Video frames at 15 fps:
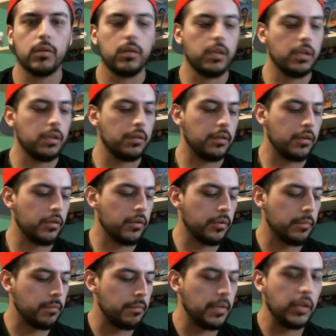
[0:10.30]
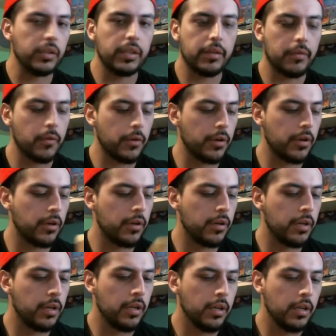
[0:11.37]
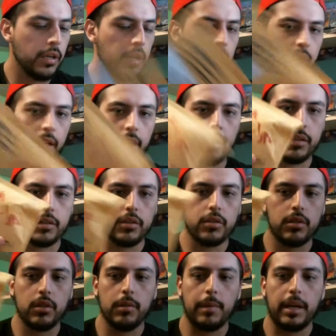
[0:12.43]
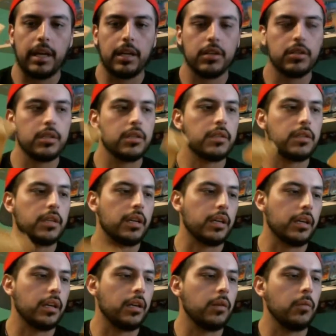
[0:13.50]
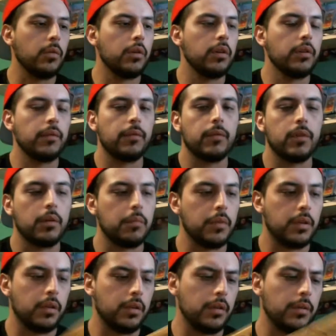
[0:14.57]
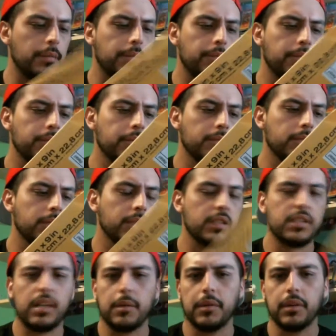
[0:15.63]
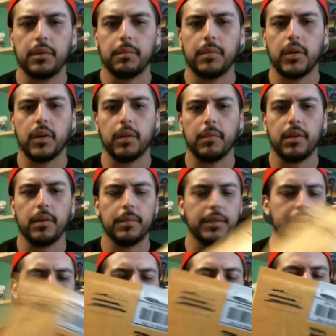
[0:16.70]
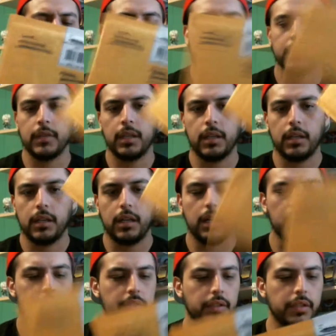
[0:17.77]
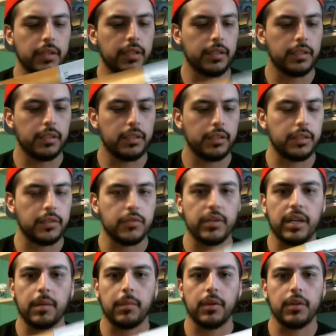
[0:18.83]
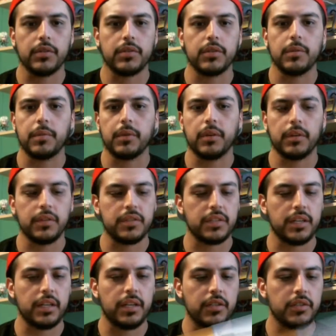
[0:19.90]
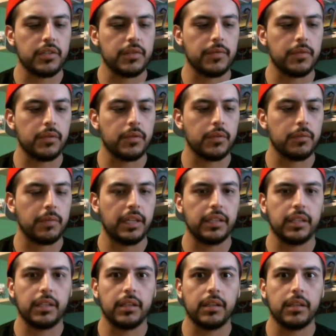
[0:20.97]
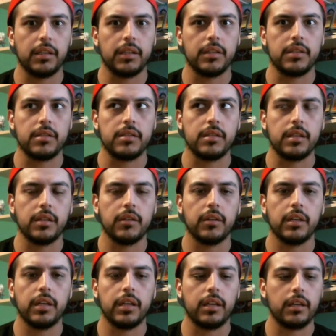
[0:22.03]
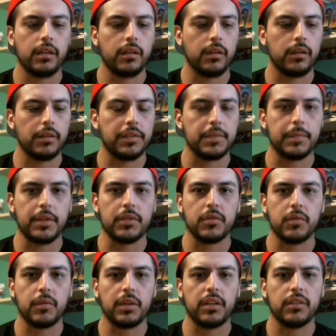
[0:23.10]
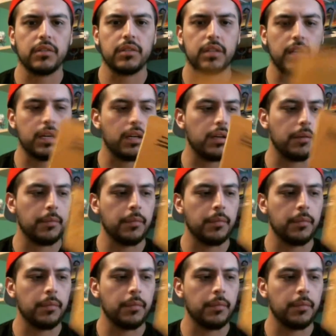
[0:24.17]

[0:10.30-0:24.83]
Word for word: uh, another mail day for y'all. I got two packages. I got one from um, it's not really Pokemon, but I also collect uh, Dragon Ball Super on the side just for mainly the secret and uh, special rares. Uh,